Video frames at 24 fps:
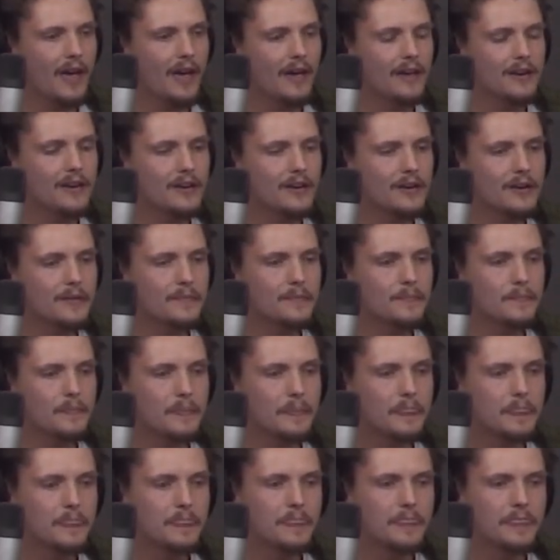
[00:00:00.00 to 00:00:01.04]
And
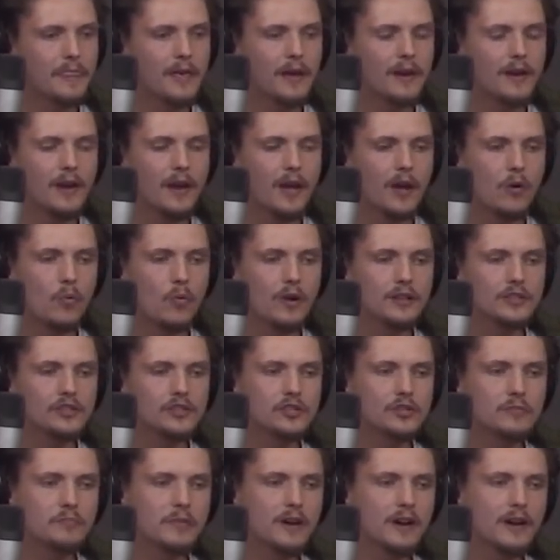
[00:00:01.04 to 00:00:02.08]
um, then I went
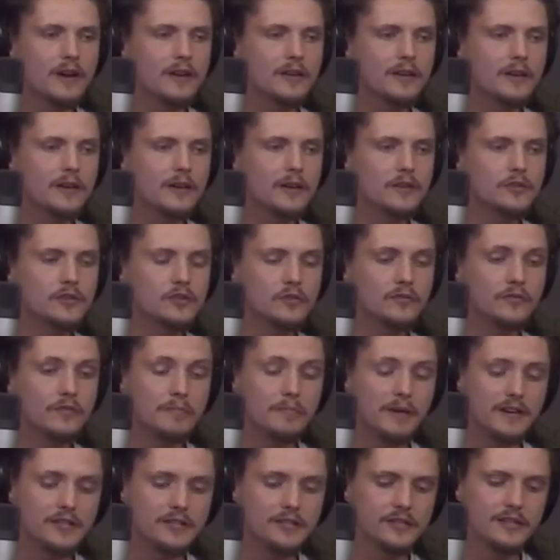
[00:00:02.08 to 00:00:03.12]
to my uh, to
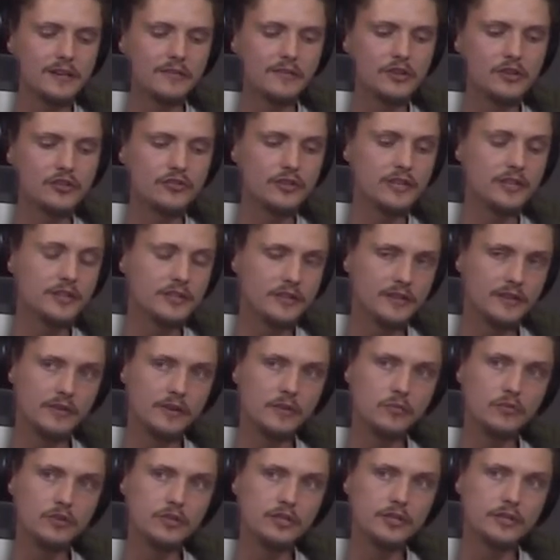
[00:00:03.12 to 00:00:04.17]
Vipassana retreat
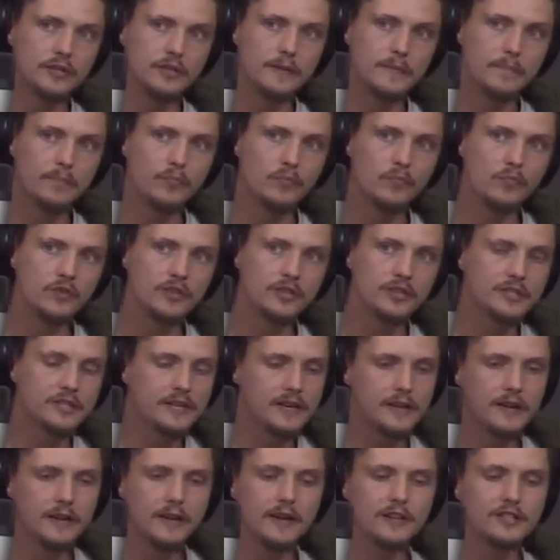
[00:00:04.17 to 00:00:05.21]
here in Worcester, which is
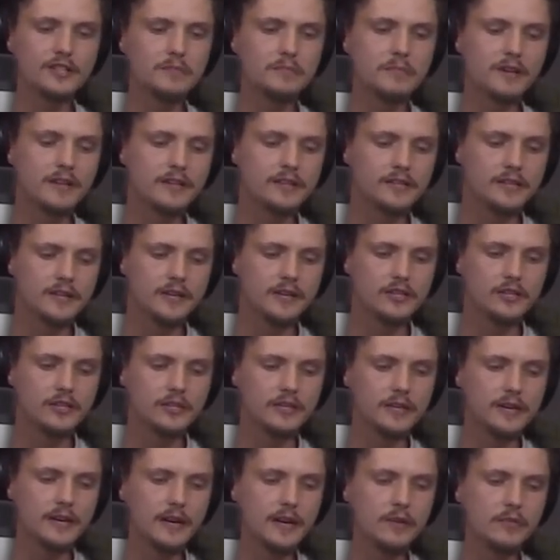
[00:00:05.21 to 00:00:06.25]
ten days of
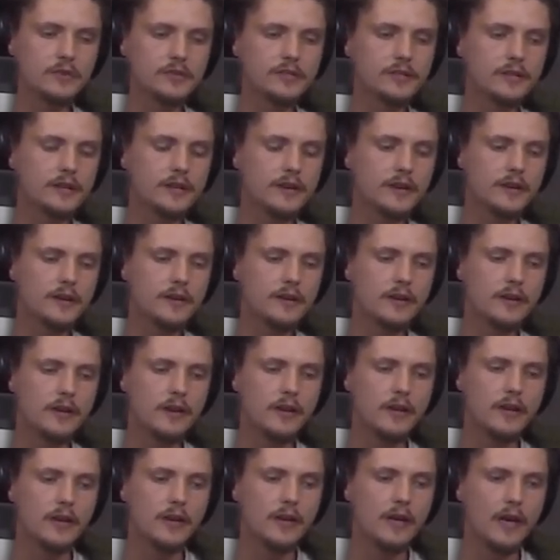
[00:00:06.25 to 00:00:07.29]
meditation, ten hours a day,
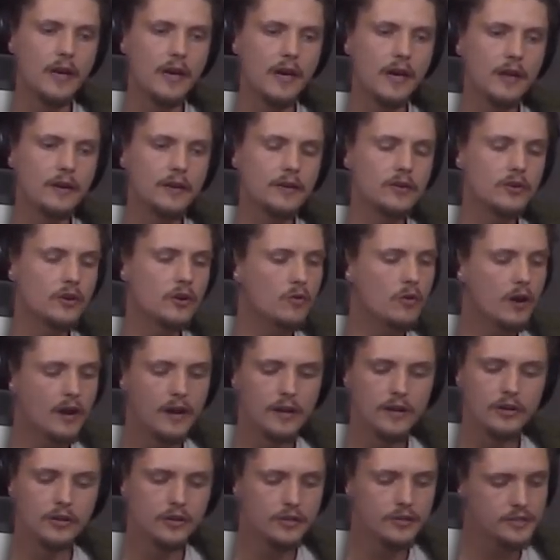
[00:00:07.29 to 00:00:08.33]
and no
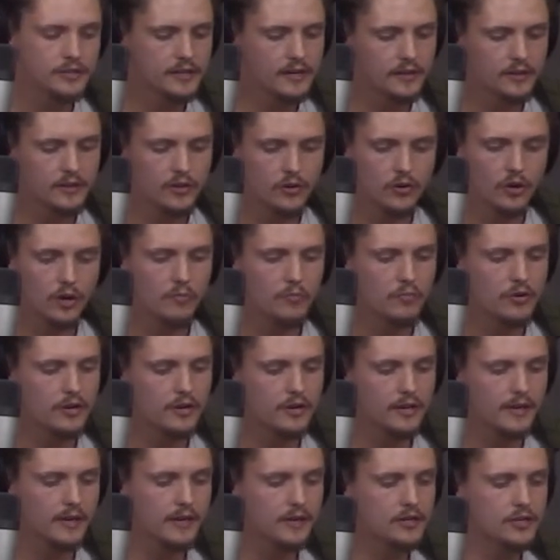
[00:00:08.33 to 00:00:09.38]
eye contact, no
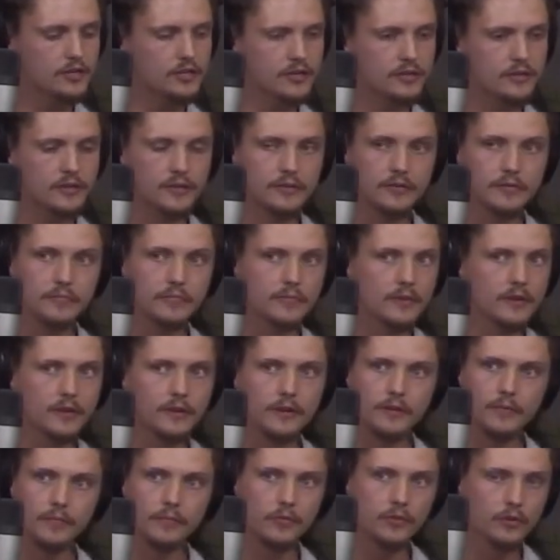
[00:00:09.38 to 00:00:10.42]
communication,
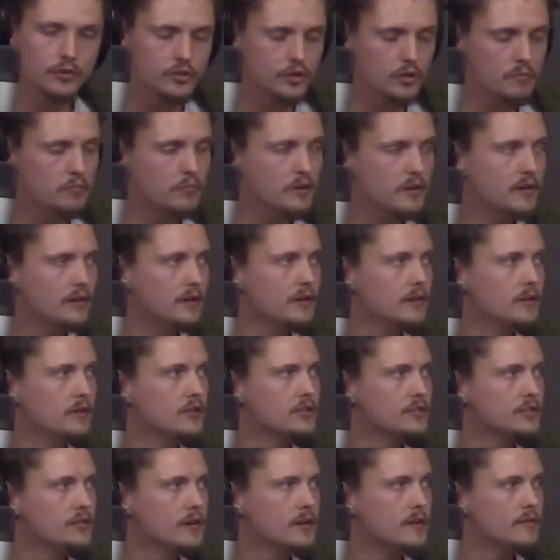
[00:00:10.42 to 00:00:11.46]
like just completely
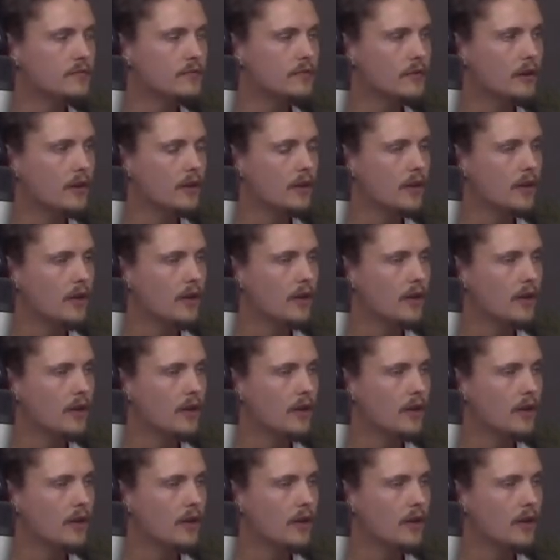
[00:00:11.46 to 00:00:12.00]
in yourself.